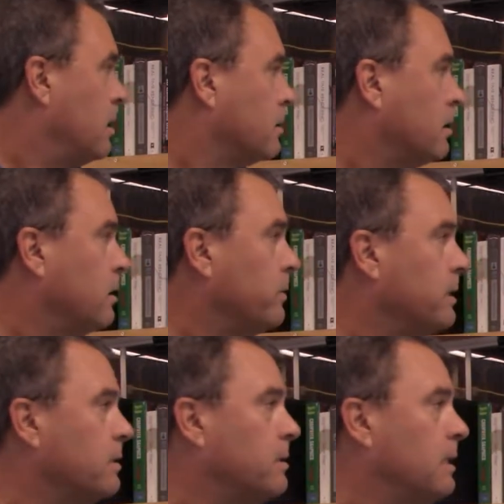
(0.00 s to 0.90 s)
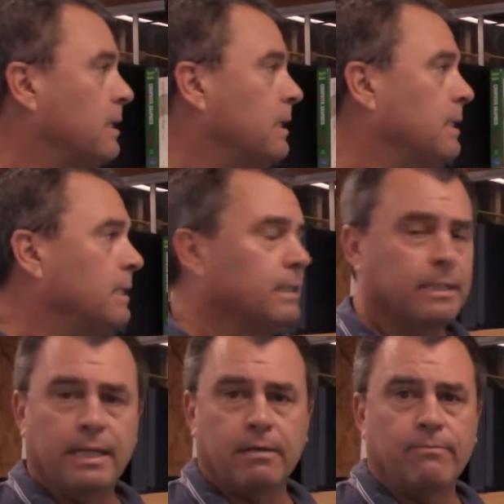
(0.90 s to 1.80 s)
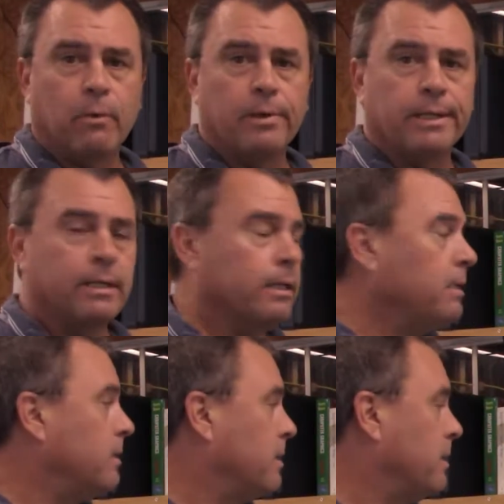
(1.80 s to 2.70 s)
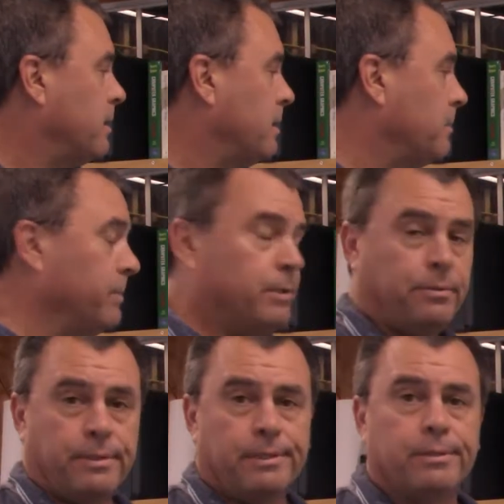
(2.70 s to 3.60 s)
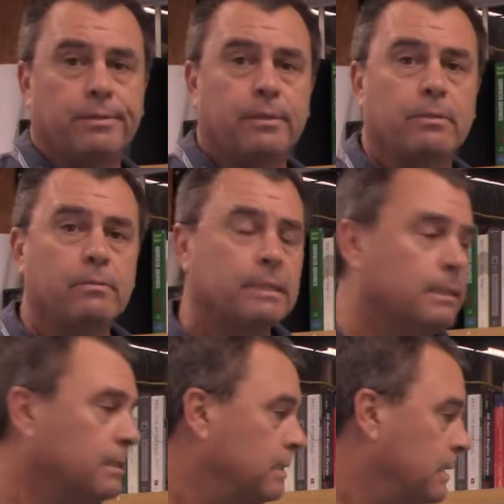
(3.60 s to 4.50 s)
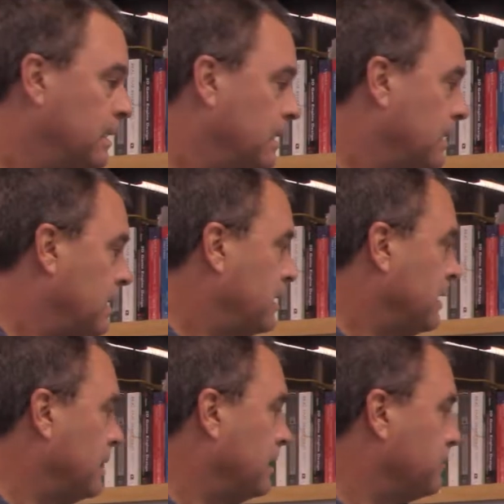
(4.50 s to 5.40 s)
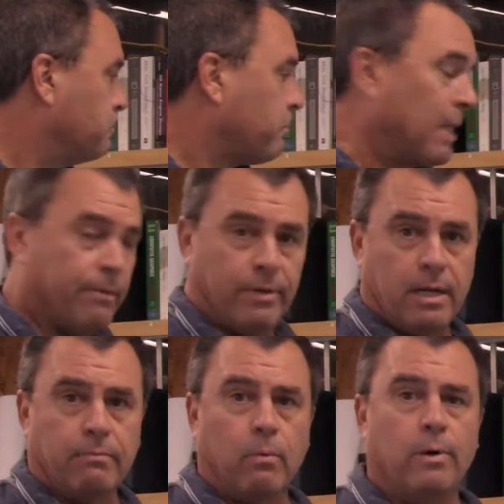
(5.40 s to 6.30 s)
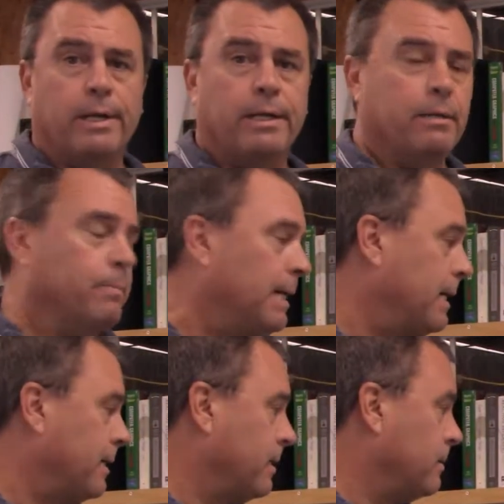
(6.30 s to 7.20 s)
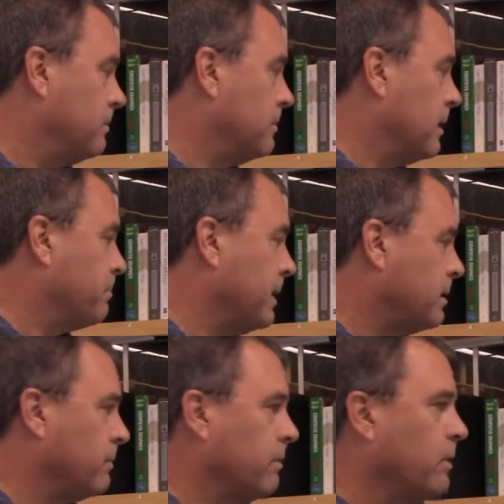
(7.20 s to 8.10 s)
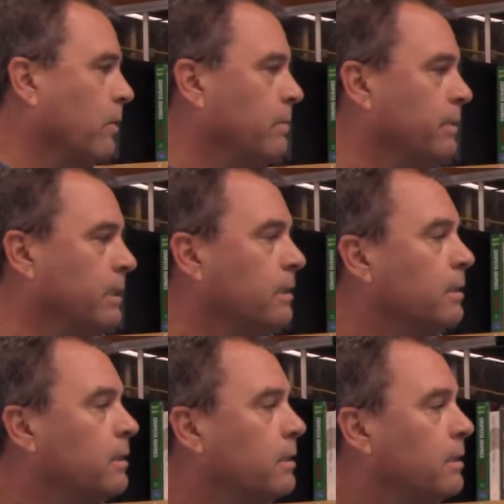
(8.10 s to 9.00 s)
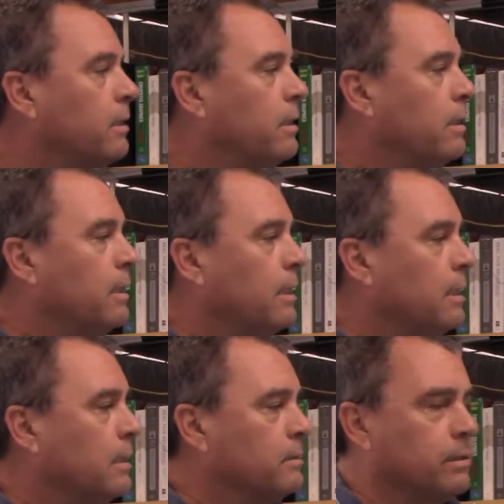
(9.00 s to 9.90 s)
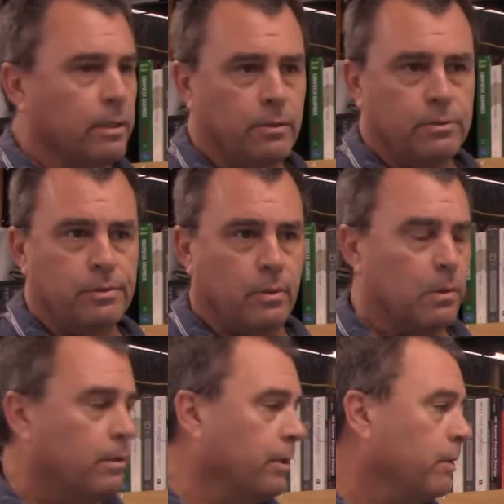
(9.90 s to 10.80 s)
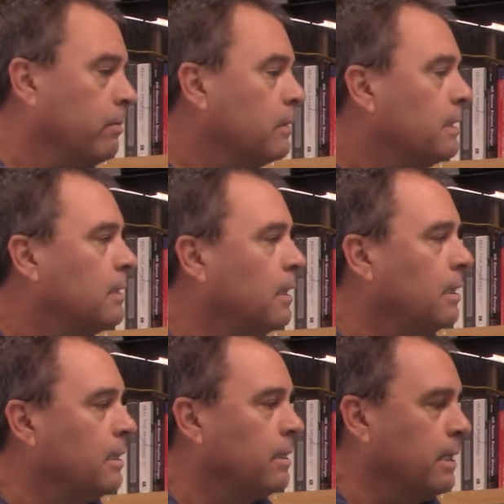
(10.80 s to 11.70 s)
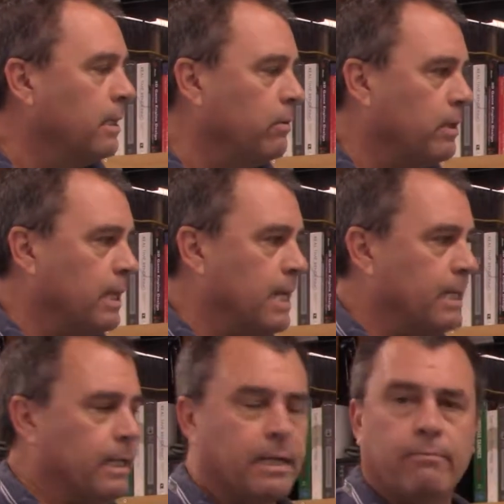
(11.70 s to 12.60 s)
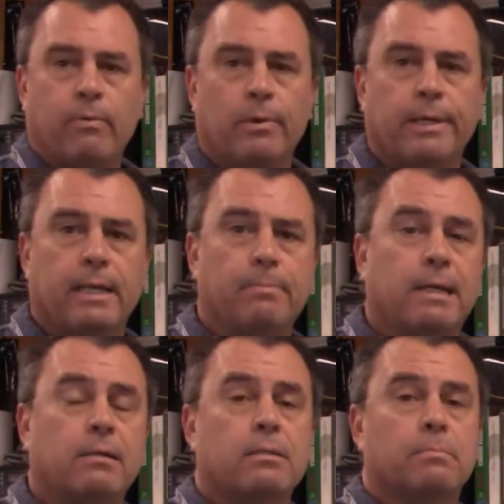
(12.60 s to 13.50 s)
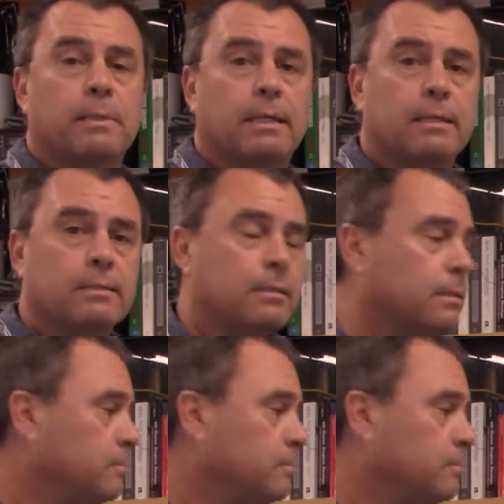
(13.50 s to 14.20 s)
So is neg48 a mystery to you? Have you ever wanted to buy a piece of equipment, used or new, that only had neg48 power supplies?